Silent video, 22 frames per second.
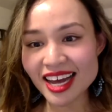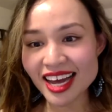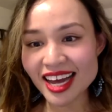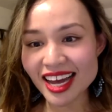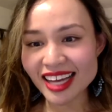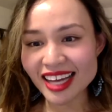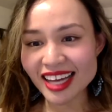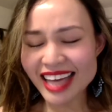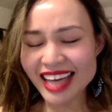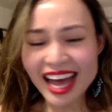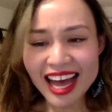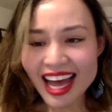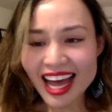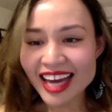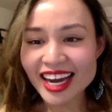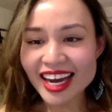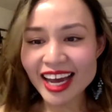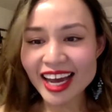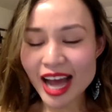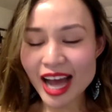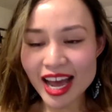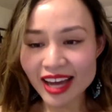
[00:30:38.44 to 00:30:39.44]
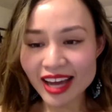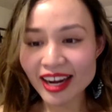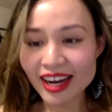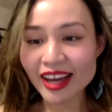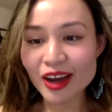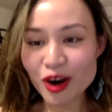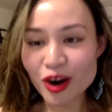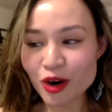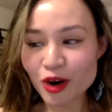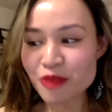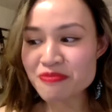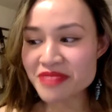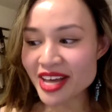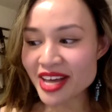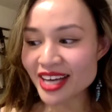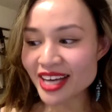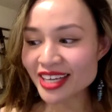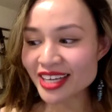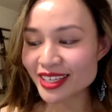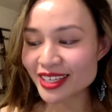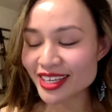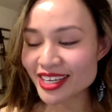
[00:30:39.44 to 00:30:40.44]
Yeah, and I hope
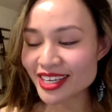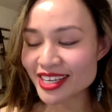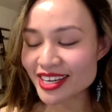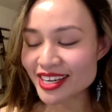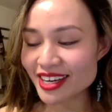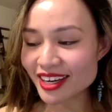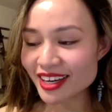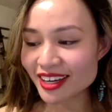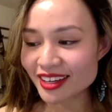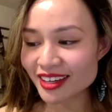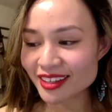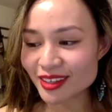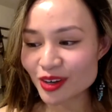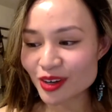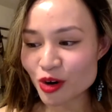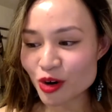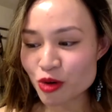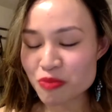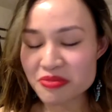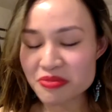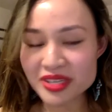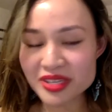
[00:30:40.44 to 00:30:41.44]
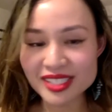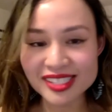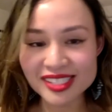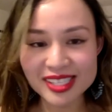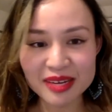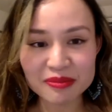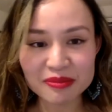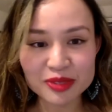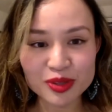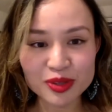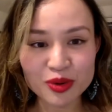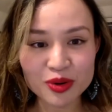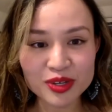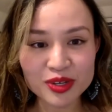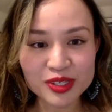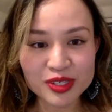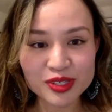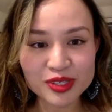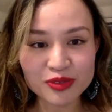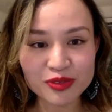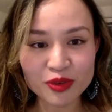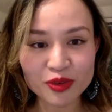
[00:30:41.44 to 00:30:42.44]
that it opens up
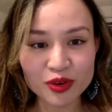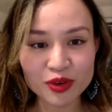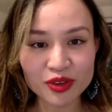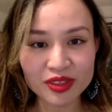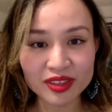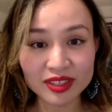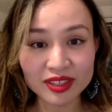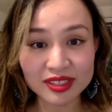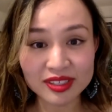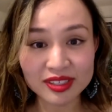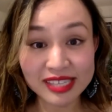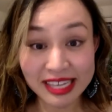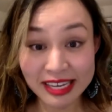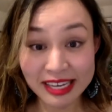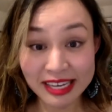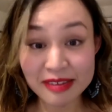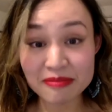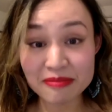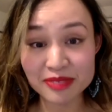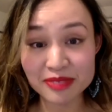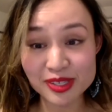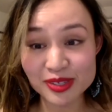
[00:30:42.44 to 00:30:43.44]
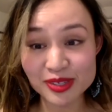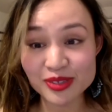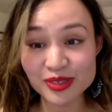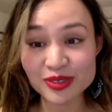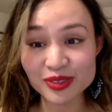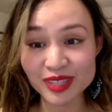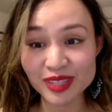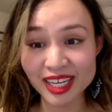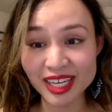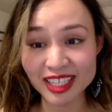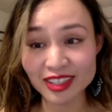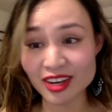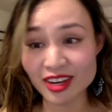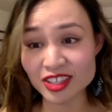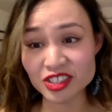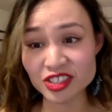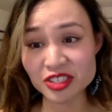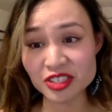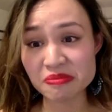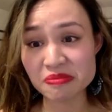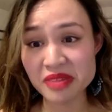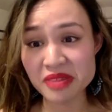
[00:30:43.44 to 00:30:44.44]
doors for the team too, like not
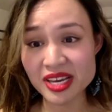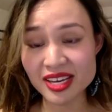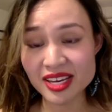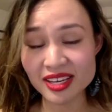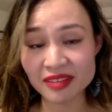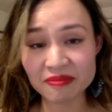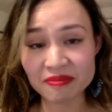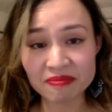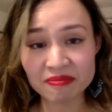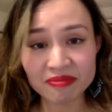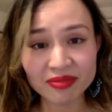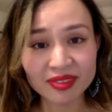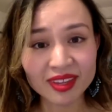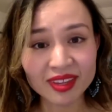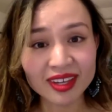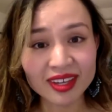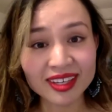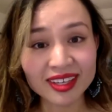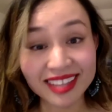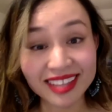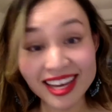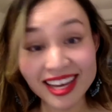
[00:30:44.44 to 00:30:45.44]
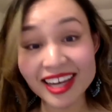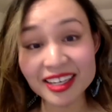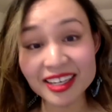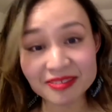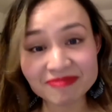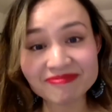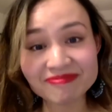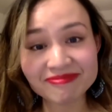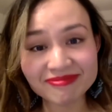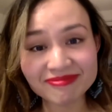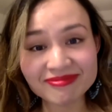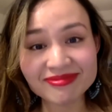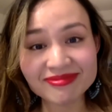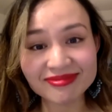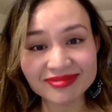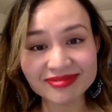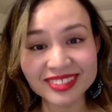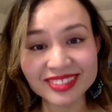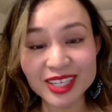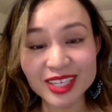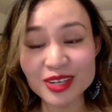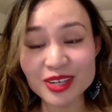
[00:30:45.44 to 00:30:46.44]
just me. Yeah.
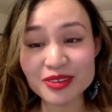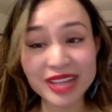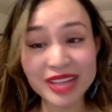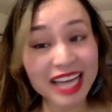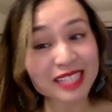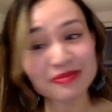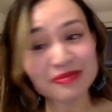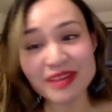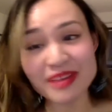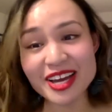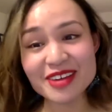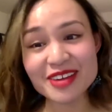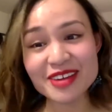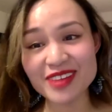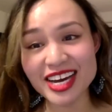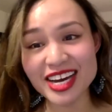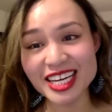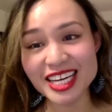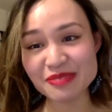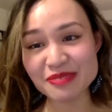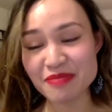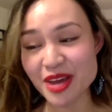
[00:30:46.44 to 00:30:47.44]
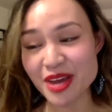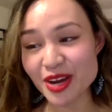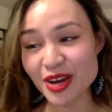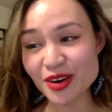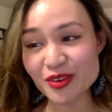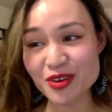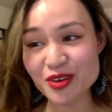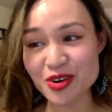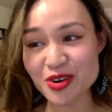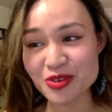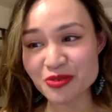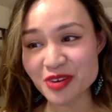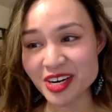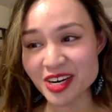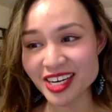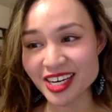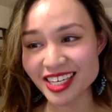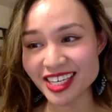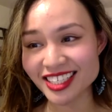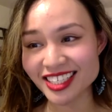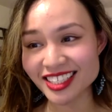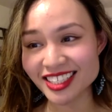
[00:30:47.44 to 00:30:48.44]
So that's my advice. Make your own
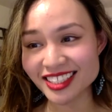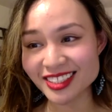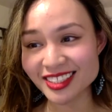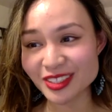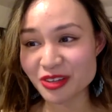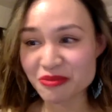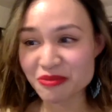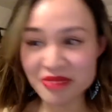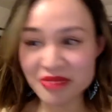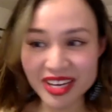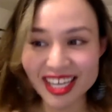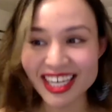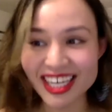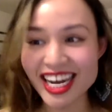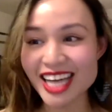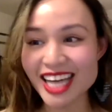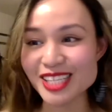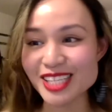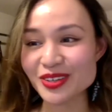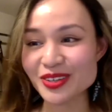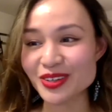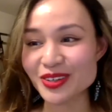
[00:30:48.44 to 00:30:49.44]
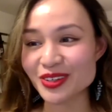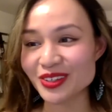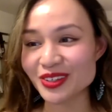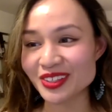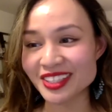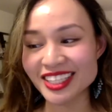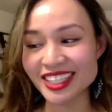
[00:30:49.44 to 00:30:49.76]
work. Don't be an asshole.